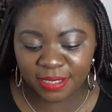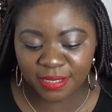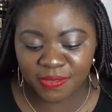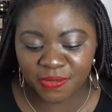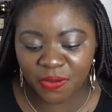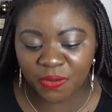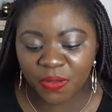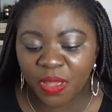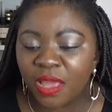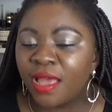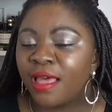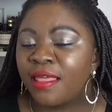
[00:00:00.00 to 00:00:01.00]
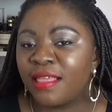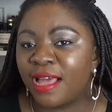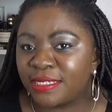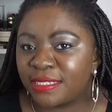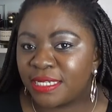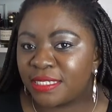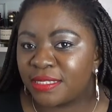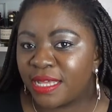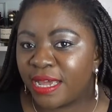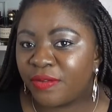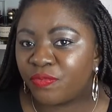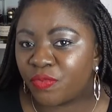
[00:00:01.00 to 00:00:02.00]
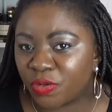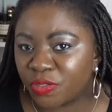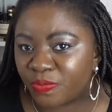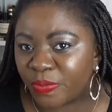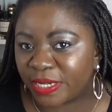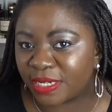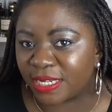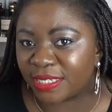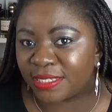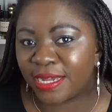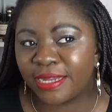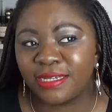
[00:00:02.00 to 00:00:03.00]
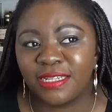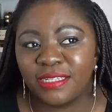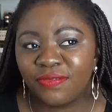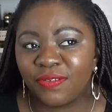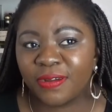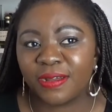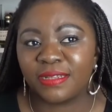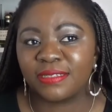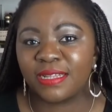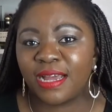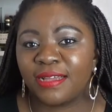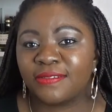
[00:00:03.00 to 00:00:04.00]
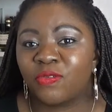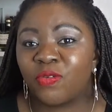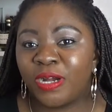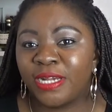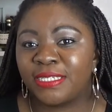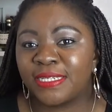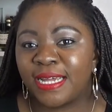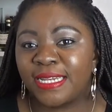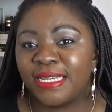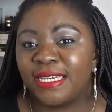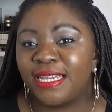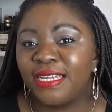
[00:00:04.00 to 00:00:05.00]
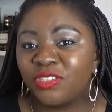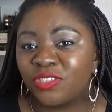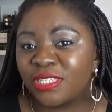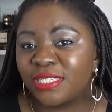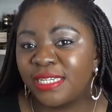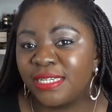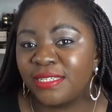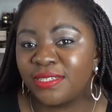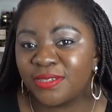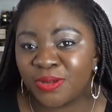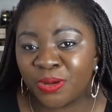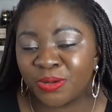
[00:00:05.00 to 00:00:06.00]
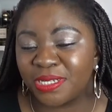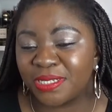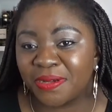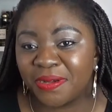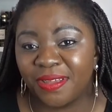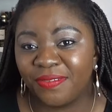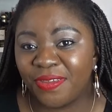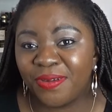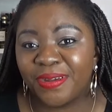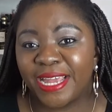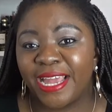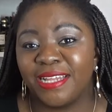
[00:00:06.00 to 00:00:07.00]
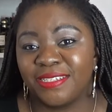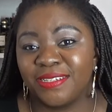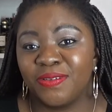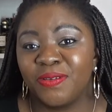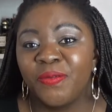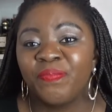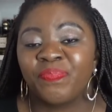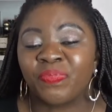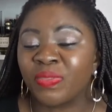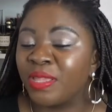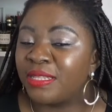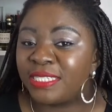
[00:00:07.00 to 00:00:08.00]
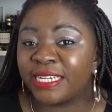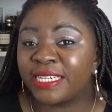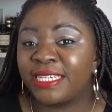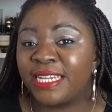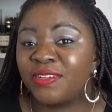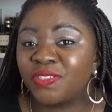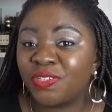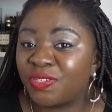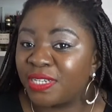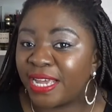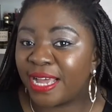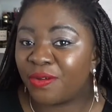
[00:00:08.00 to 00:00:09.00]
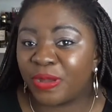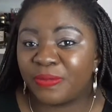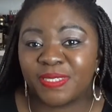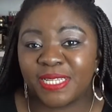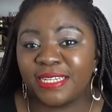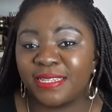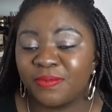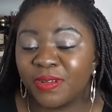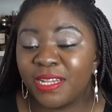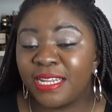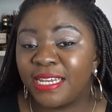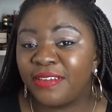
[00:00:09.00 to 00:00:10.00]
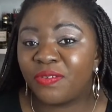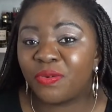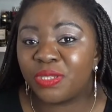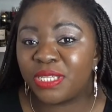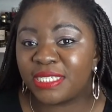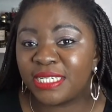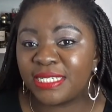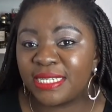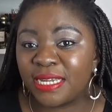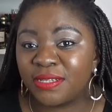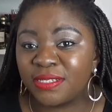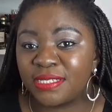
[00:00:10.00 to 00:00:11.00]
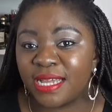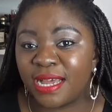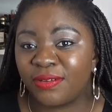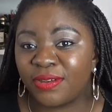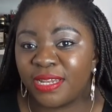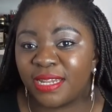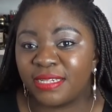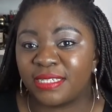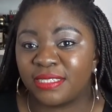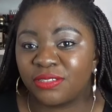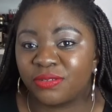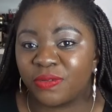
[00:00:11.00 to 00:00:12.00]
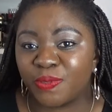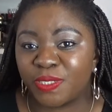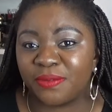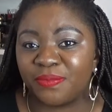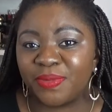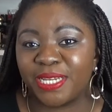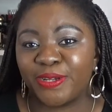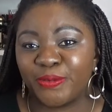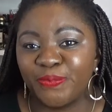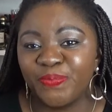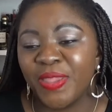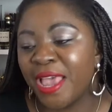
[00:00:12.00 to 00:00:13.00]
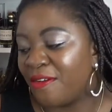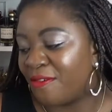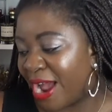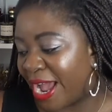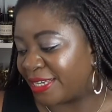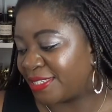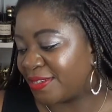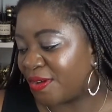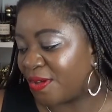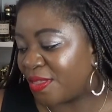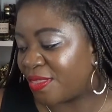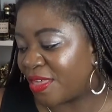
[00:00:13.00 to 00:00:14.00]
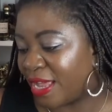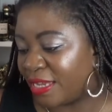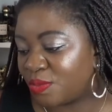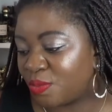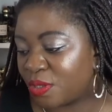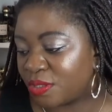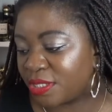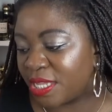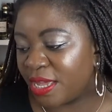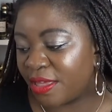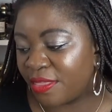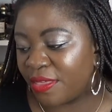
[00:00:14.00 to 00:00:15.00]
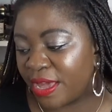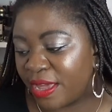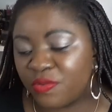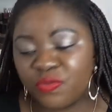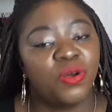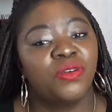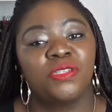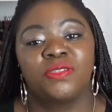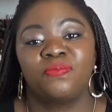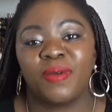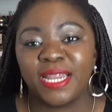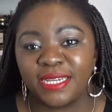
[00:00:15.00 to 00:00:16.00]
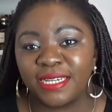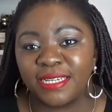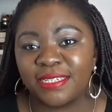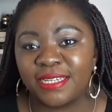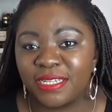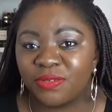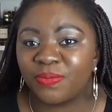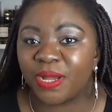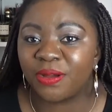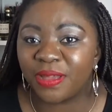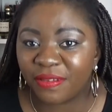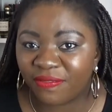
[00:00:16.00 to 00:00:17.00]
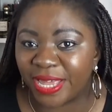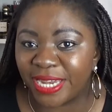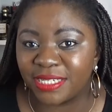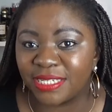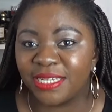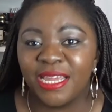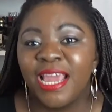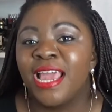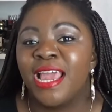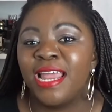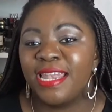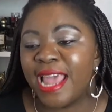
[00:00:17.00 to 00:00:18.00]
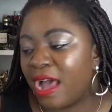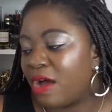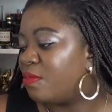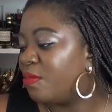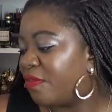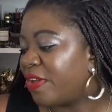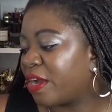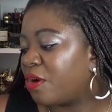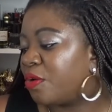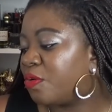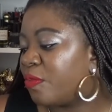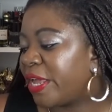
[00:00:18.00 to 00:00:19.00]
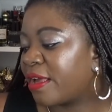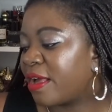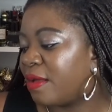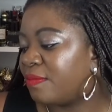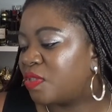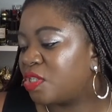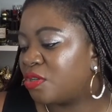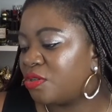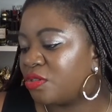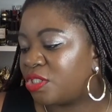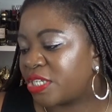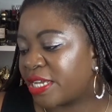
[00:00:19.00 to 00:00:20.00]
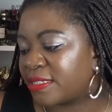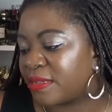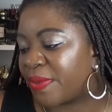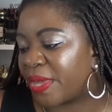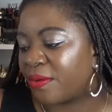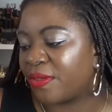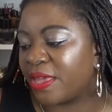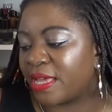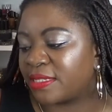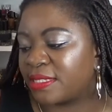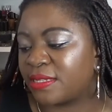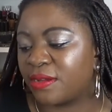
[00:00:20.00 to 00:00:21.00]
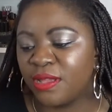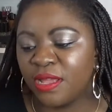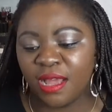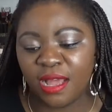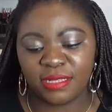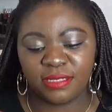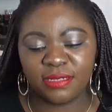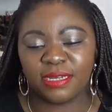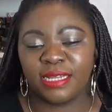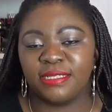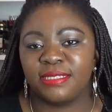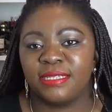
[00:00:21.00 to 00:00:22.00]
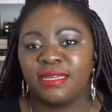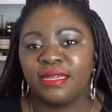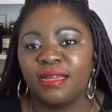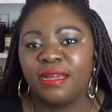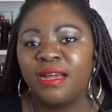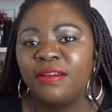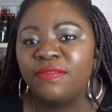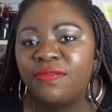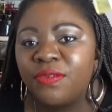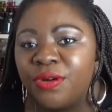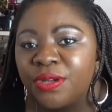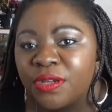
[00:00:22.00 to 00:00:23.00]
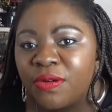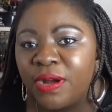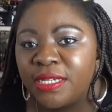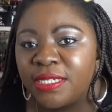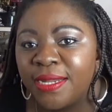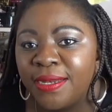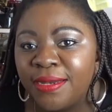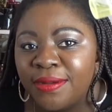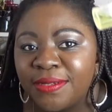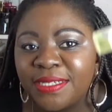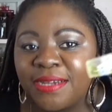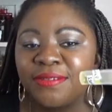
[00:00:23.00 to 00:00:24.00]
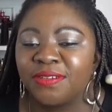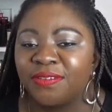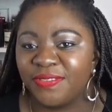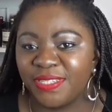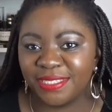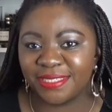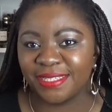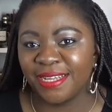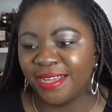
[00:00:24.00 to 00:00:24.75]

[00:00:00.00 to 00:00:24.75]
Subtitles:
So that is the Rose Bandit, and this fragrance has quite an interesting story. So if you care to, check it out on their website. I'm going to leave all the details down in the description below. Right, so that was the Rose Bandit, Ismail Efendi. Now, moving on, we come to Jezebel. Yes, so as you can see, I've won quite a lot out of this.